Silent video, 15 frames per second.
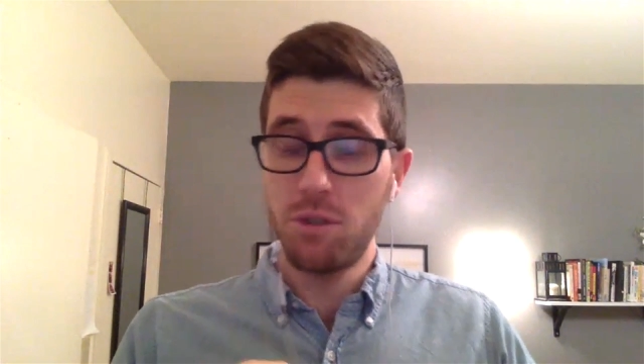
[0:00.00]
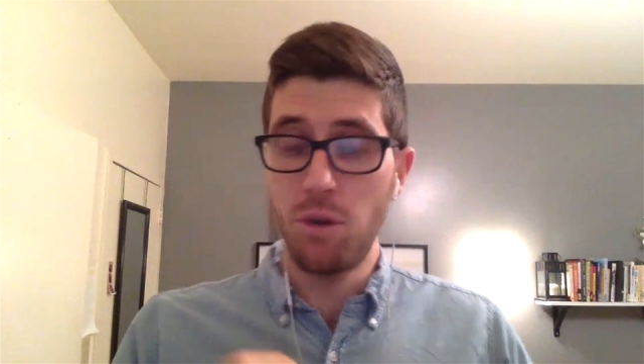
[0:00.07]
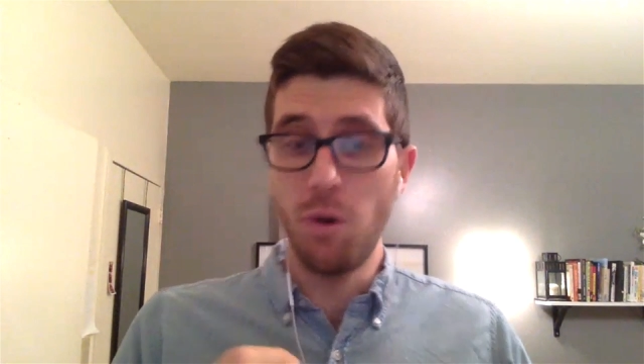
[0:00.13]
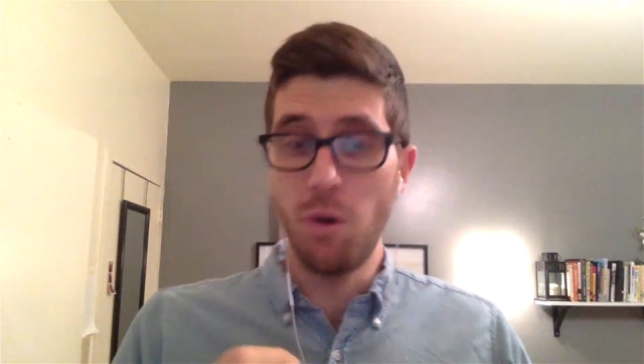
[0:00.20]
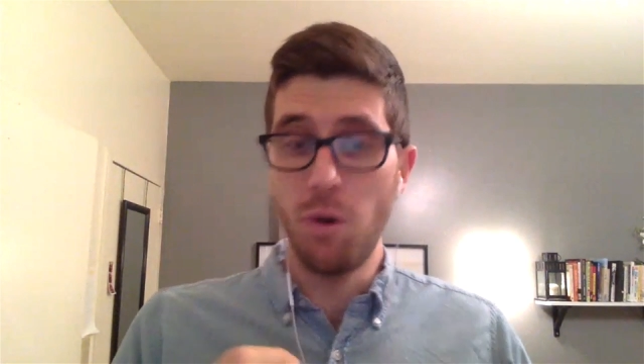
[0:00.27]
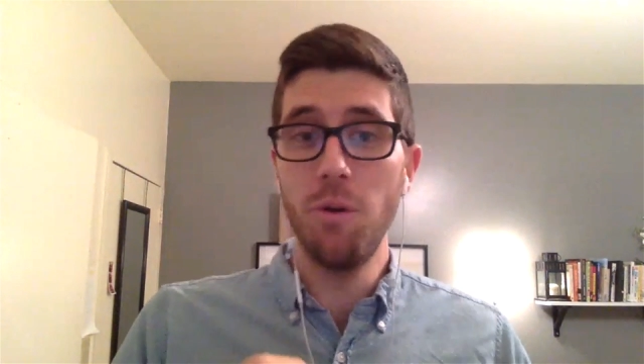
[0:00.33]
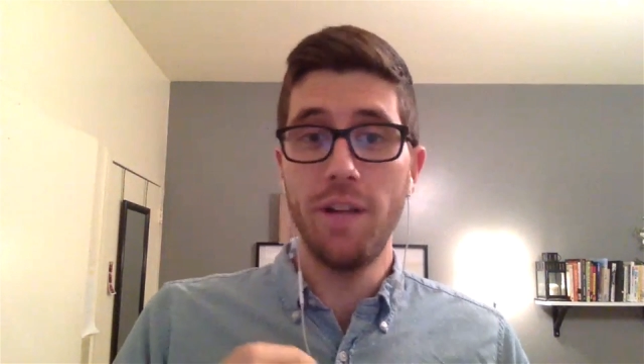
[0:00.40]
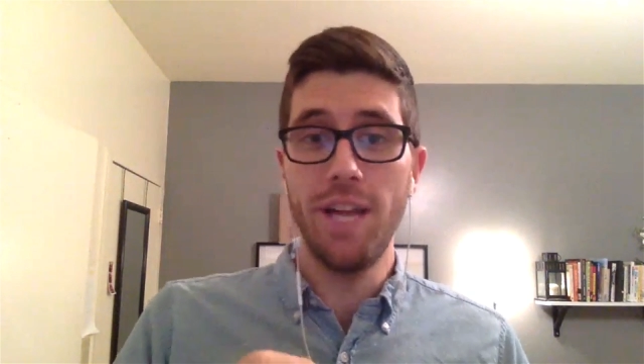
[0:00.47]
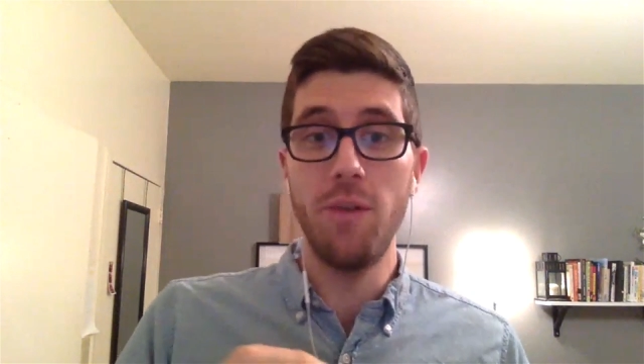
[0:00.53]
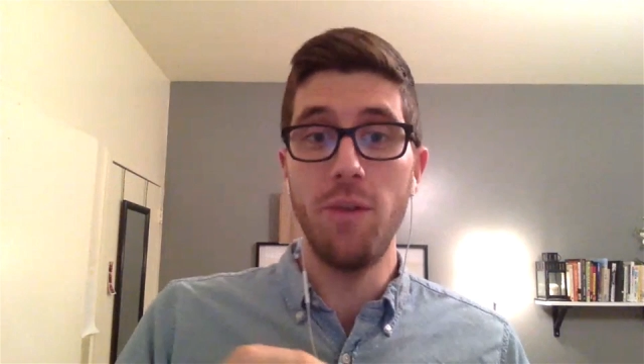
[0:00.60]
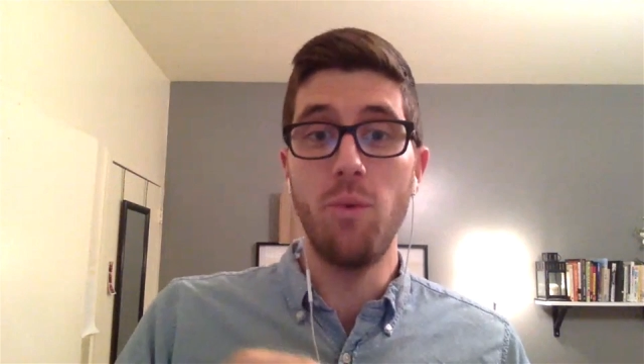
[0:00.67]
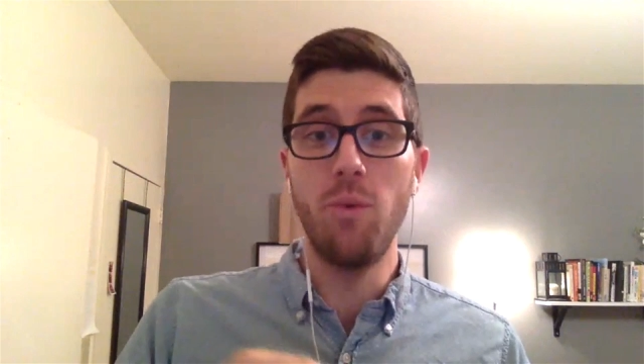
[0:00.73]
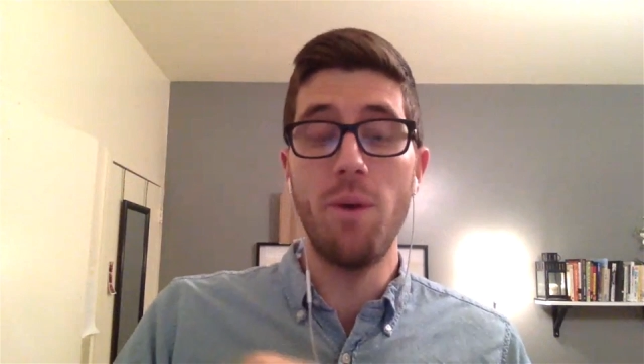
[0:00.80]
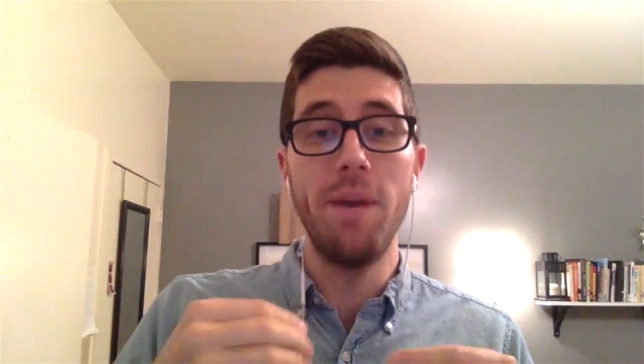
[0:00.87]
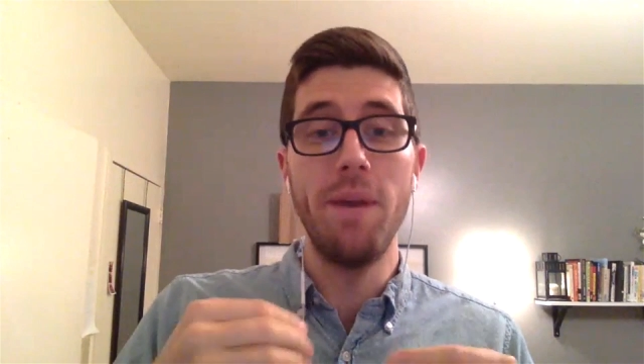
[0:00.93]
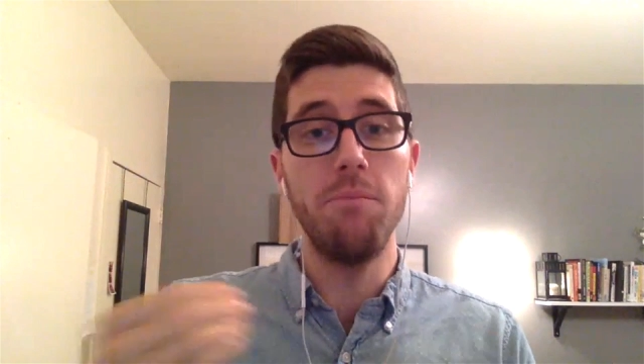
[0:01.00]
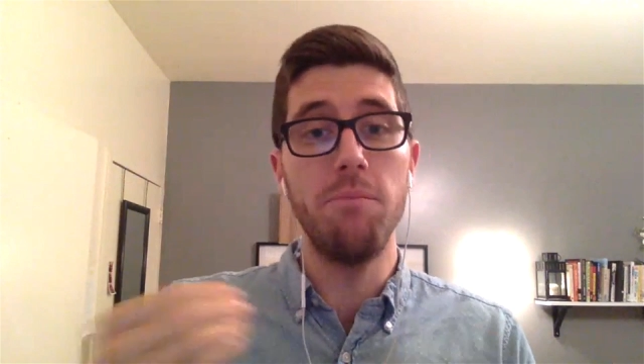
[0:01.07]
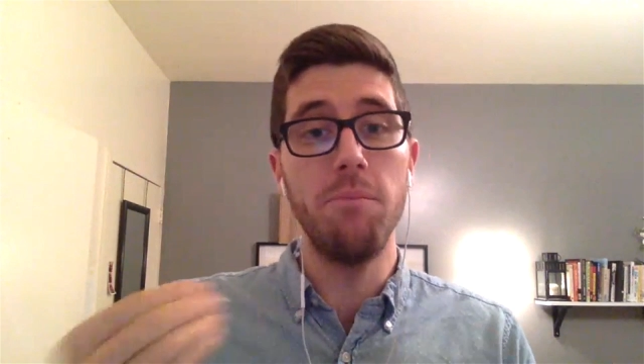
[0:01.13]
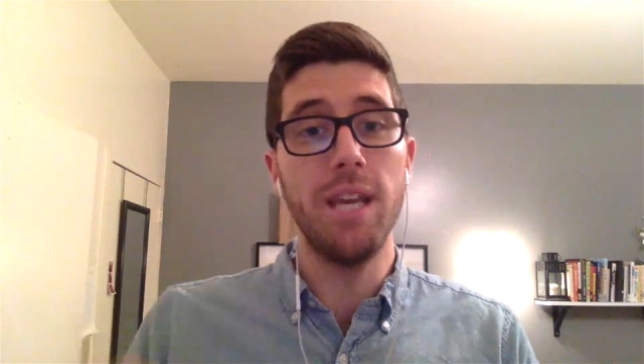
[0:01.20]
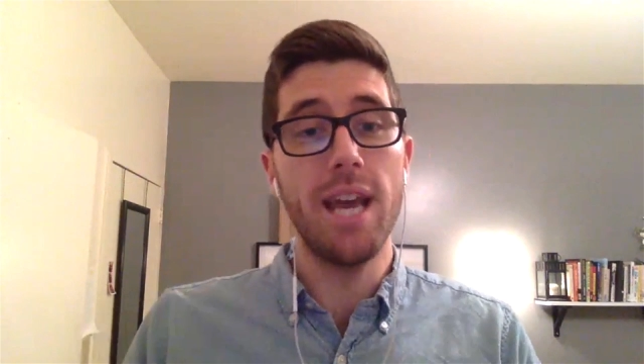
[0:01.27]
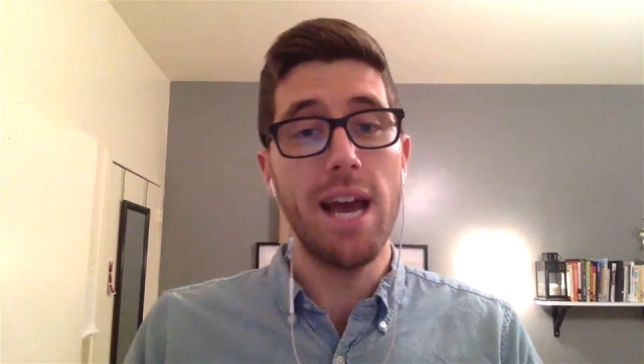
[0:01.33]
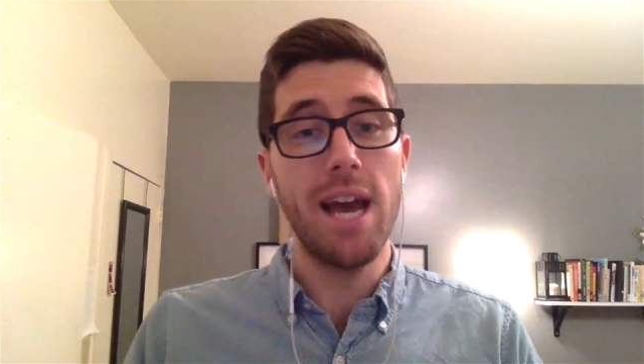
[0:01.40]
goal and what made
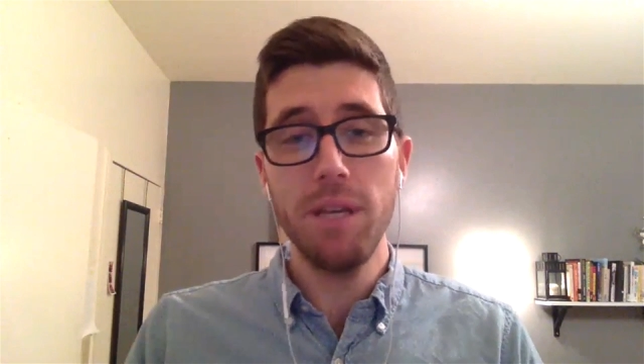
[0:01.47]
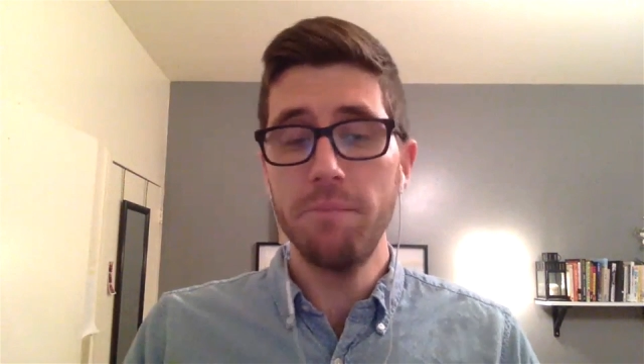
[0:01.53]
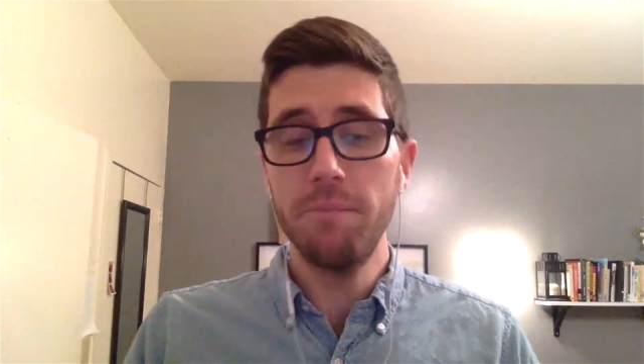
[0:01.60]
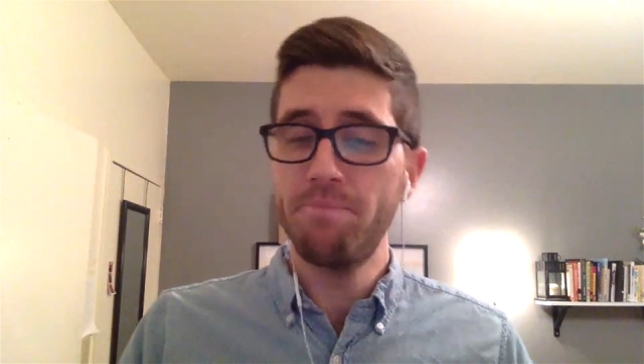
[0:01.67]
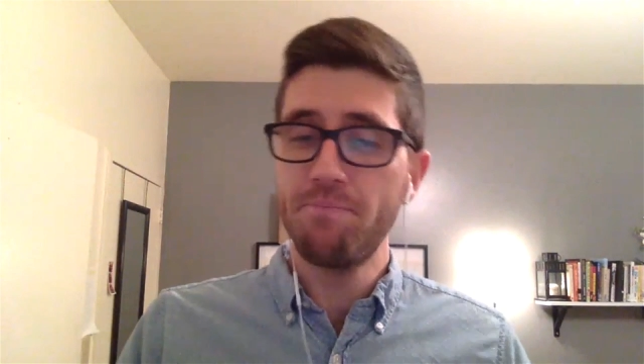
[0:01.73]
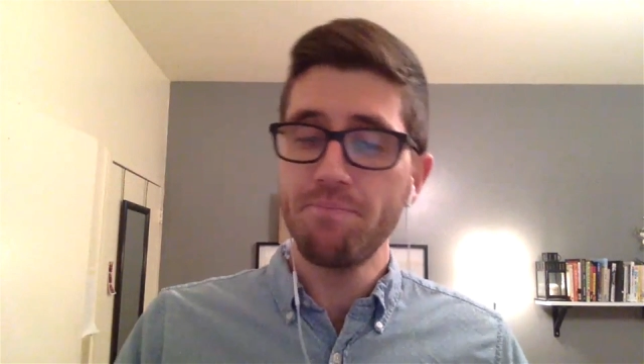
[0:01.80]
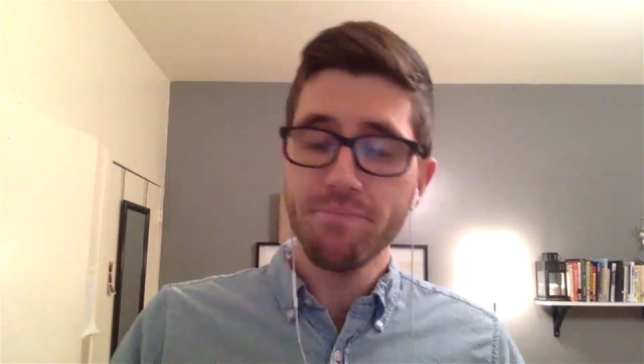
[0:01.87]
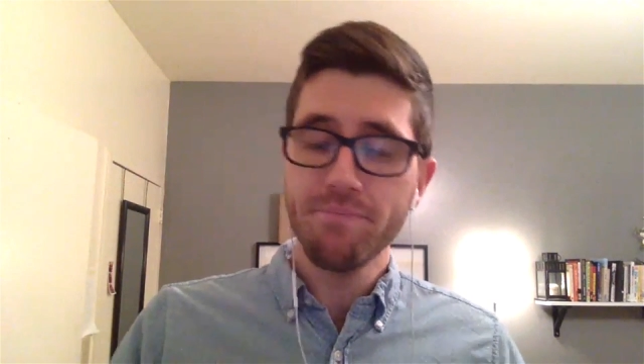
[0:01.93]
me happy.